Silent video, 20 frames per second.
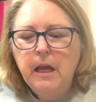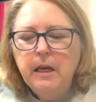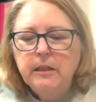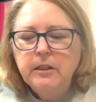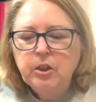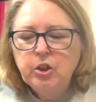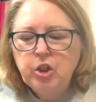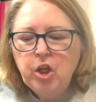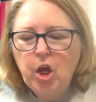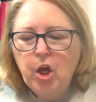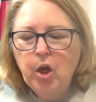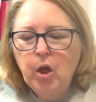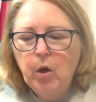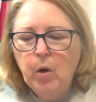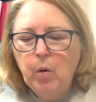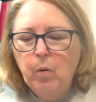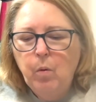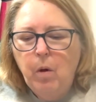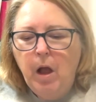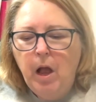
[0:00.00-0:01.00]

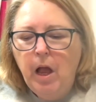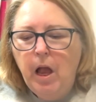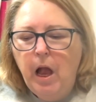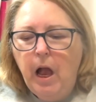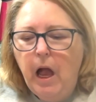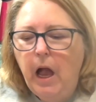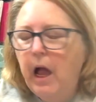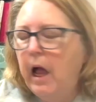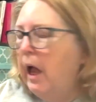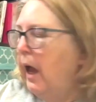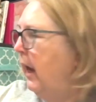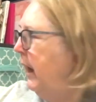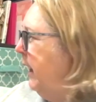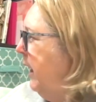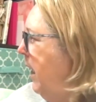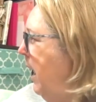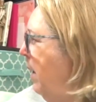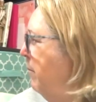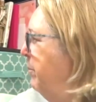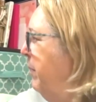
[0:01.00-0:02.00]
So I